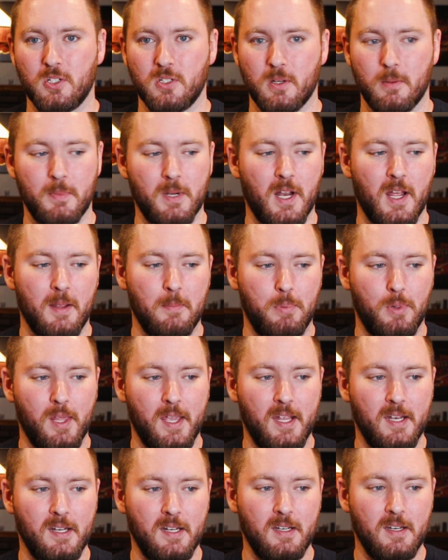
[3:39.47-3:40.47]
Jim and I
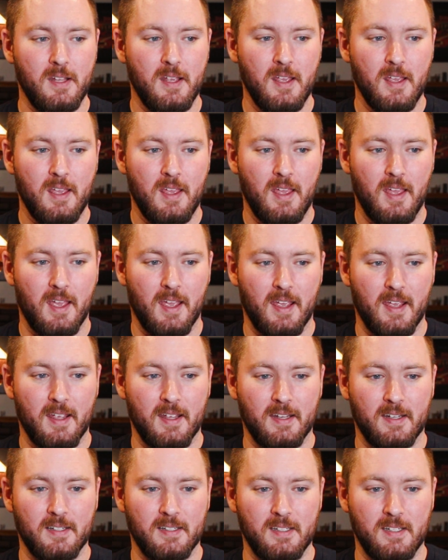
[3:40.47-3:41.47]
played it,
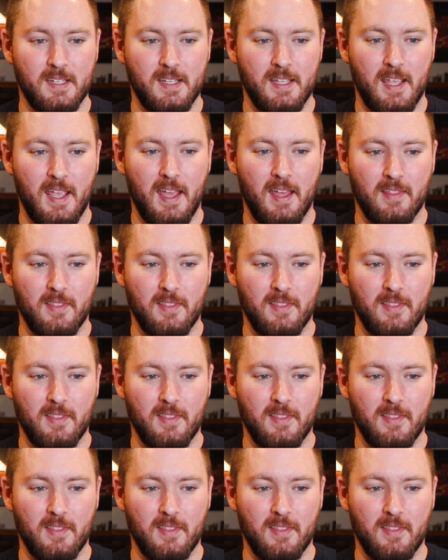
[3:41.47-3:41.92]
and yeah,